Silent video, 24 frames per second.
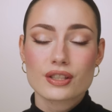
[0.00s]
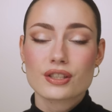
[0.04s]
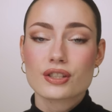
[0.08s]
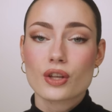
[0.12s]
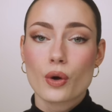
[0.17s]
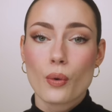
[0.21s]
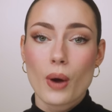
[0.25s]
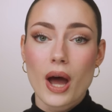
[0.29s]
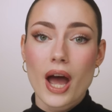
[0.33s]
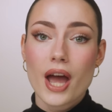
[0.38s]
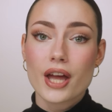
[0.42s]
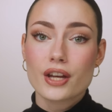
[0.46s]

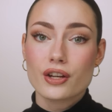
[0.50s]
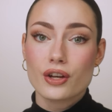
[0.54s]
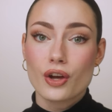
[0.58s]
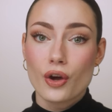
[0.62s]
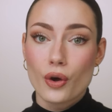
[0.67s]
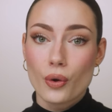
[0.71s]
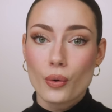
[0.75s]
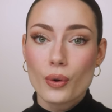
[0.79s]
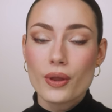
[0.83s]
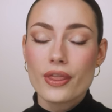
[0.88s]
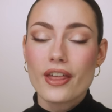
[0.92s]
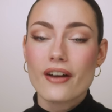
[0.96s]
so I
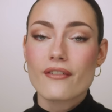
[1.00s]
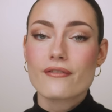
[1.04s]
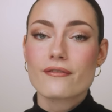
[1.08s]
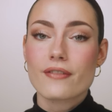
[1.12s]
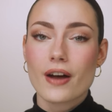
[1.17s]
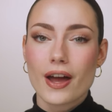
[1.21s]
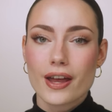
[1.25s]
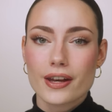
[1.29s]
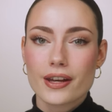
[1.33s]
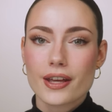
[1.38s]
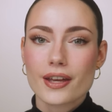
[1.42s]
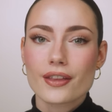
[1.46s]
know that
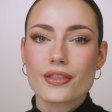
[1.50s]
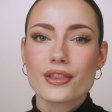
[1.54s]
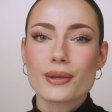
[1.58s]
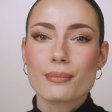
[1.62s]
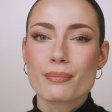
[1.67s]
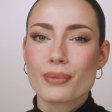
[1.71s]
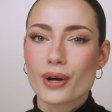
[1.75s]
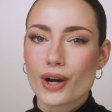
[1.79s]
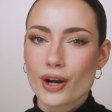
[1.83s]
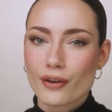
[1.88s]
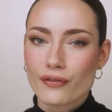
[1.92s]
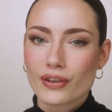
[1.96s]
finding the
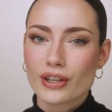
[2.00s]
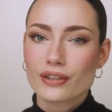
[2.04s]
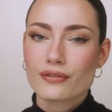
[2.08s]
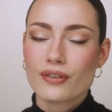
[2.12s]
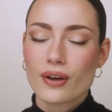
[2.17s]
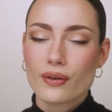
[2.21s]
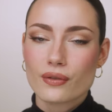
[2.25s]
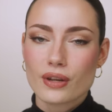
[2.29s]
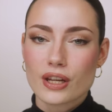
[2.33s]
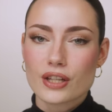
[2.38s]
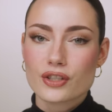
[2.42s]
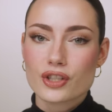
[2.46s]
perfect
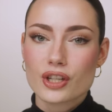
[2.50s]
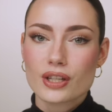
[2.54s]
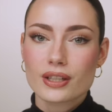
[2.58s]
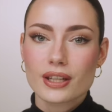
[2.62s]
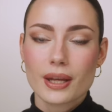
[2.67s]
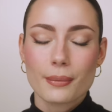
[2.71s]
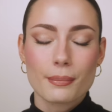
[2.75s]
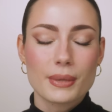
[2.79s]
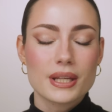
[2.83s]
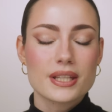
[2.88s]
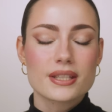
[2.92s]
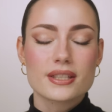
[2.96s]
foundation
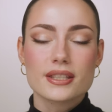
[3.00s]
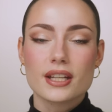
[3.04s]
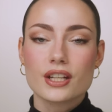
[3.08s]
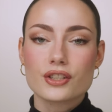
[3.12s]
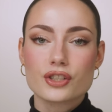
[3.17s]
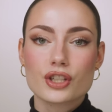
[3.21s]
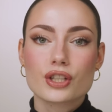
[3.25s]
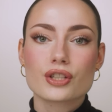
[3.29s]
can be such